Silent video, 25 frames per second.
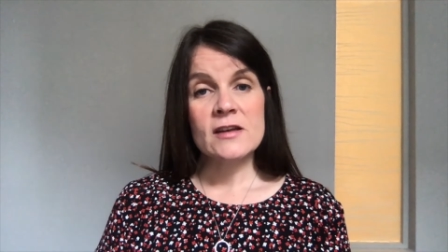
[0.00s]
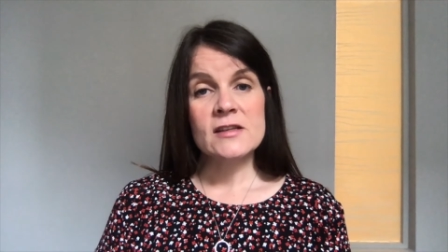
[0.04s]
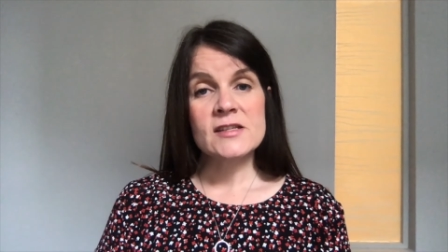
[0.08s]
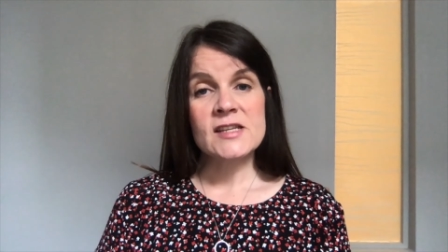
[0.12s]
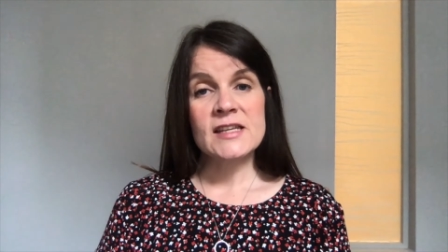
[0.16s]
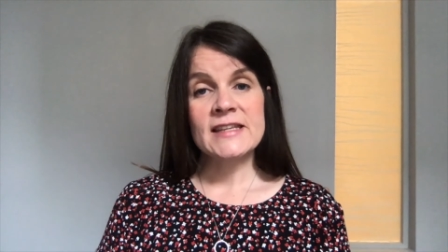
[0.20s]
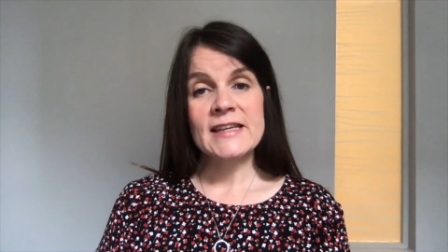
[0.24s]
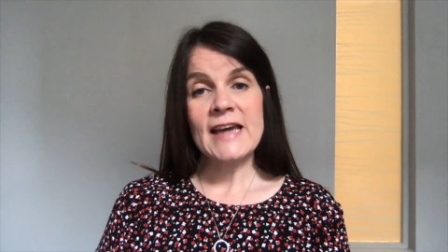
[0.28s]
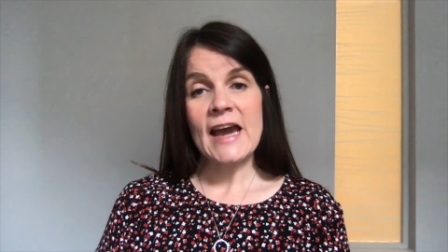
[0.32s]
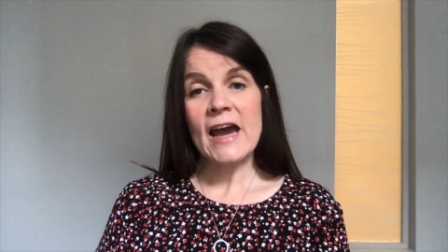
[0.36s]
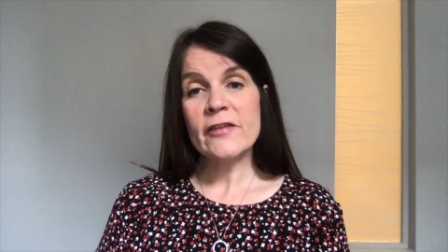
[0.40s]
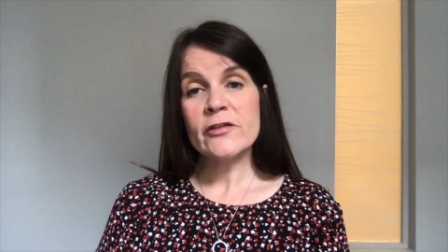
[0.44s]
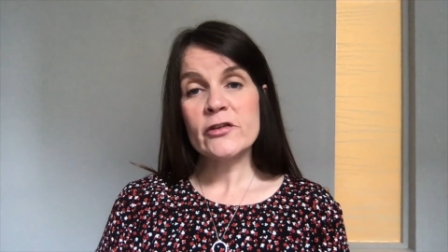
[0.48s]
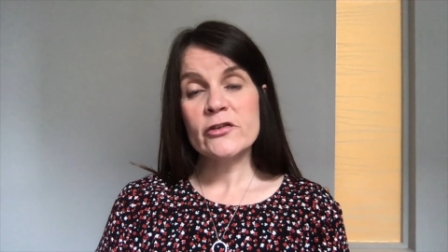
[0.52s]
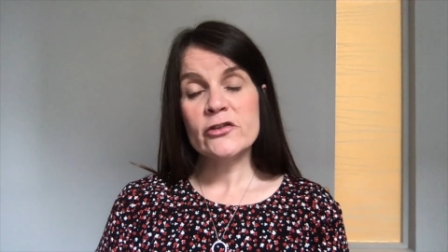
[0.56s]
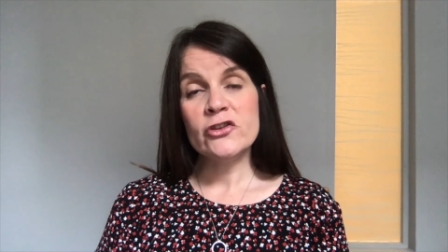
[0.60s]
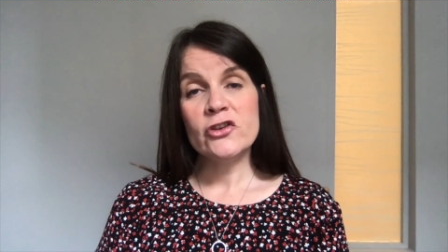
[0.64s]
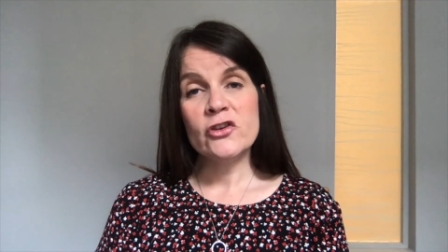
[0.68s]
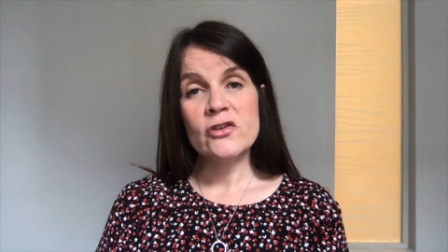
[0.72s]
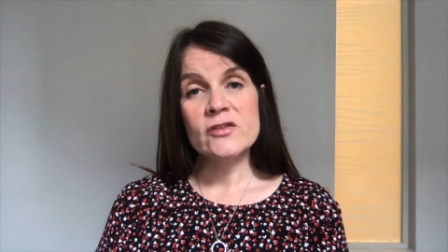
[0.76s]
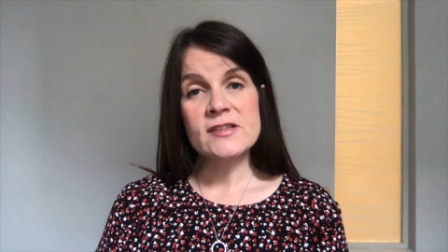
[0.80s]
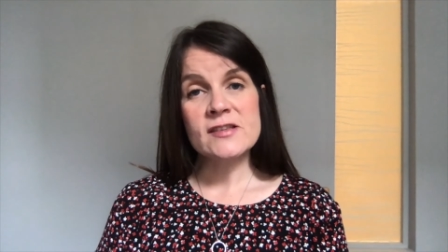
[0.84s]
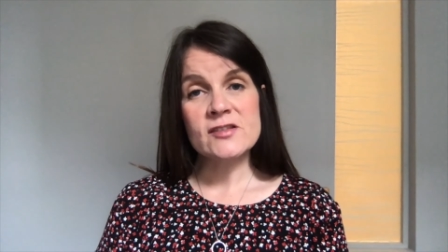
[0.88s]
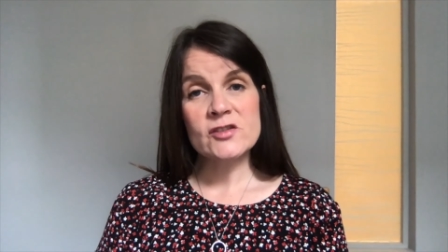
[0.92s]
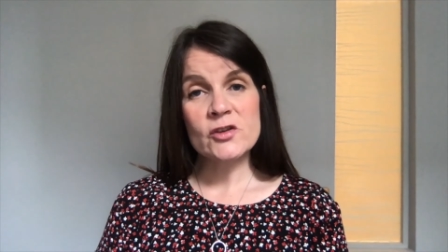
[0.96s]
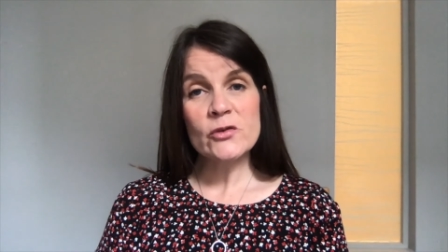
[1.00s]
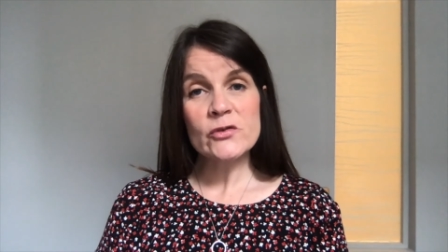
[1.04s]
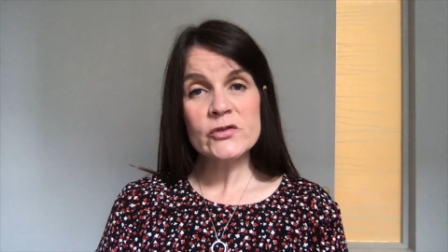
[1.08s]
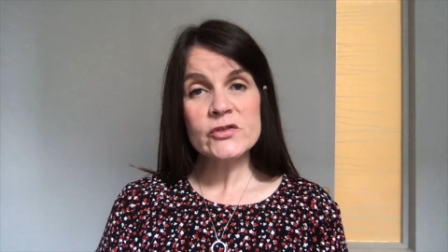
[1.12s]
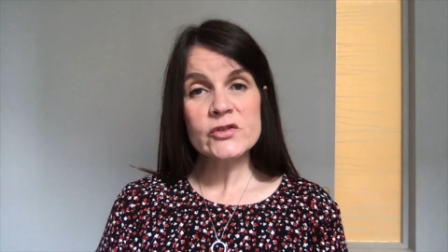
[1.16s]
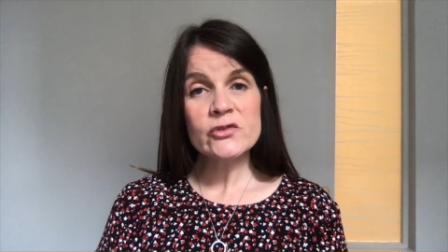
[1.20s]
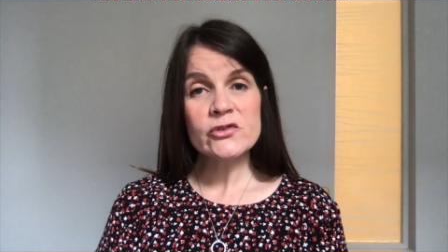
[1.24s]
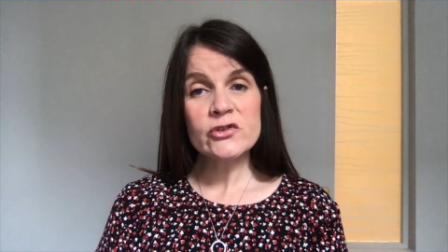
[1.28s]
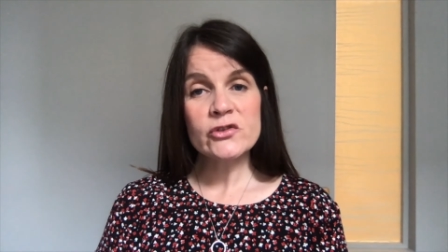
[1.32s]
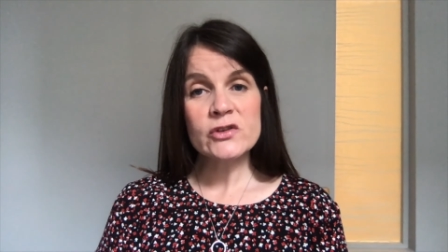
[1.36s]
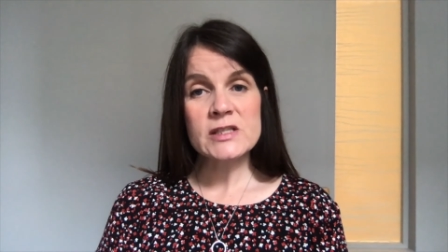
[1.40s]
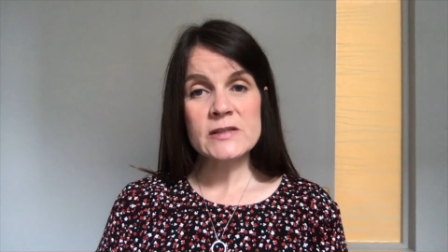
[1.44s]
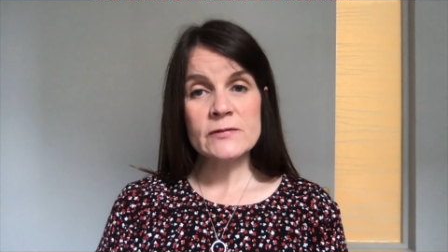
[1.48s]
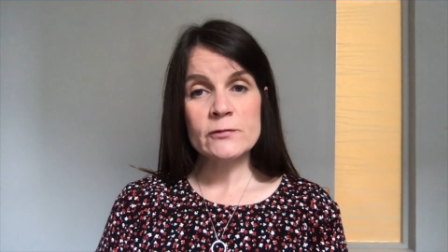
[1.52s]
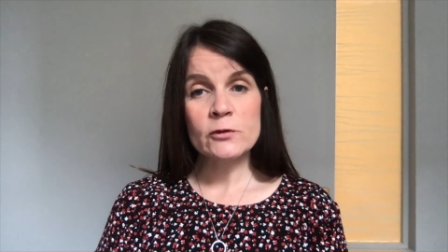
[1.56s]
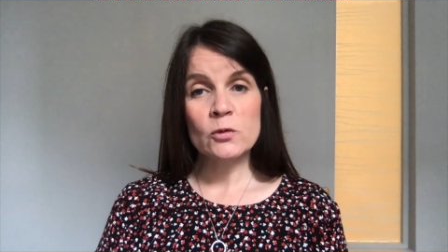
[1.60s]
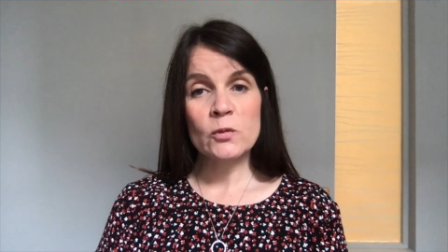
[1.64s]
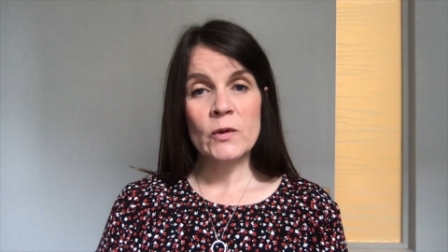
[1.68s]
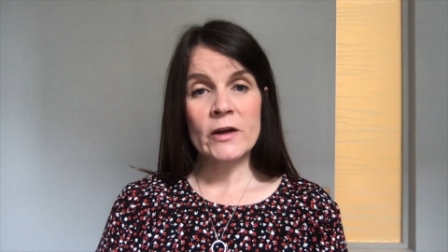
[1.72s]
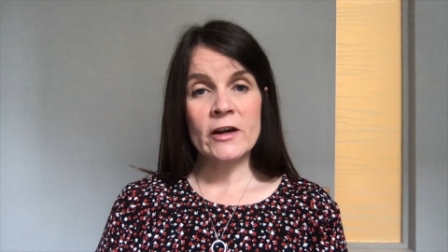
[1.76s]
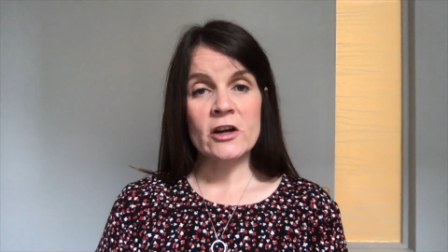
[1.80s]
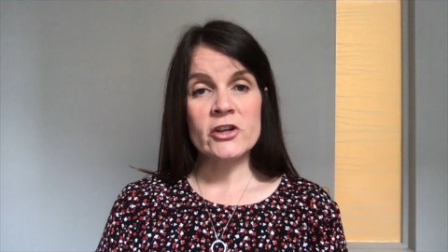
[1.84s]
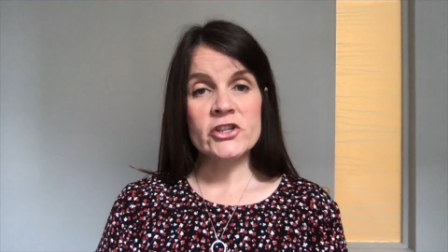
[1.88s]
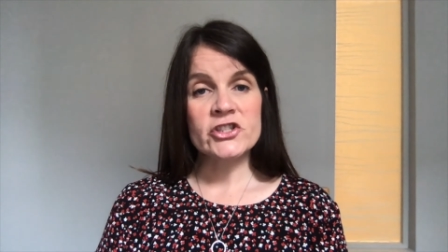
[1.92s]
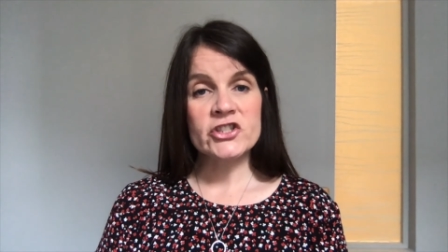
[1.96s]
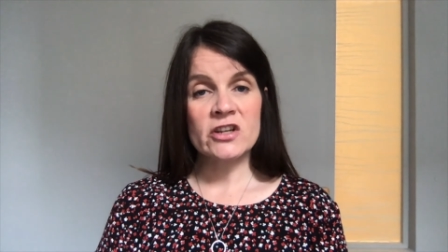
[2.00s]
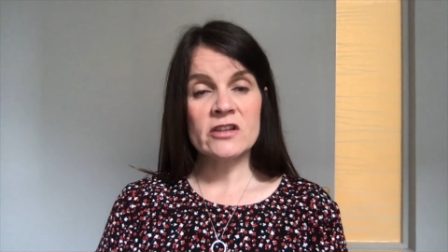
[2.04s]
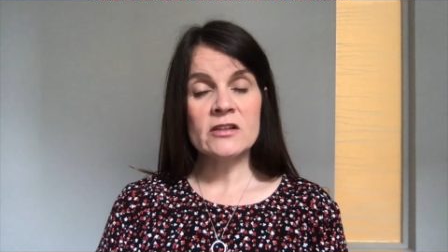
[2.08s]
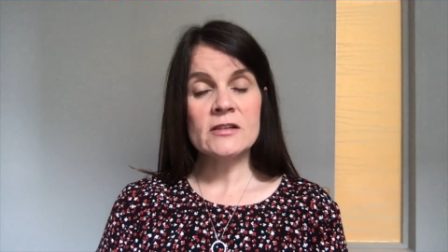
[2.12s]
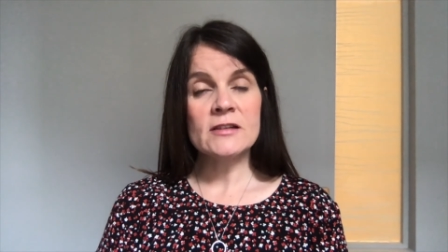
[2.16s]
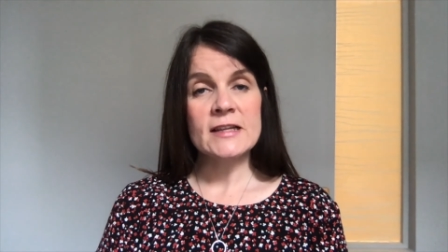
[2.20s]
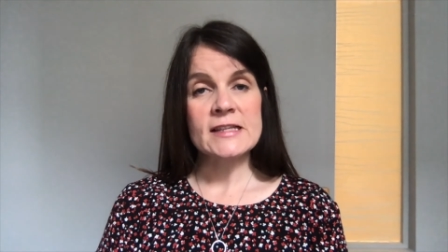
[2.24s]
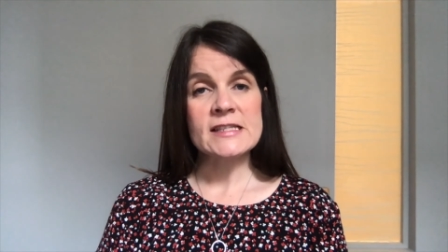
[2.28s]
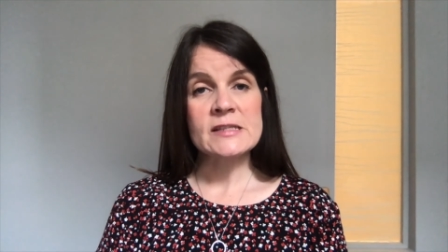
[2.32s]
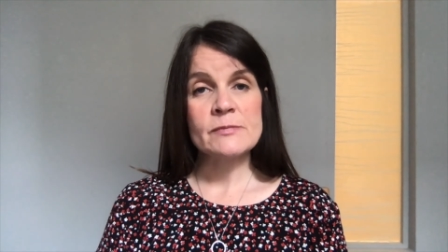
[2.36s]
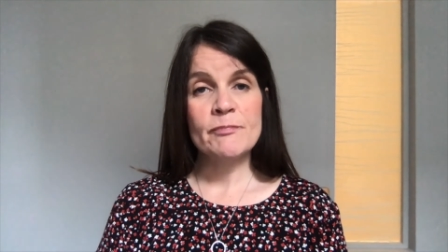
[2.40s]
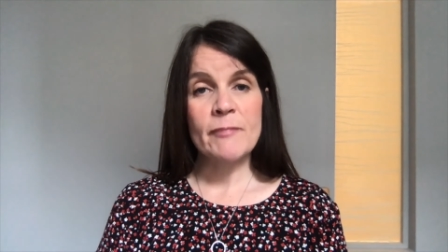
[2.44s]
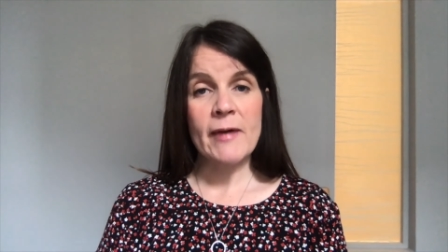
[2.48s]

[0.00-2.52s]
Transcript: to gather news is also useful when our journalists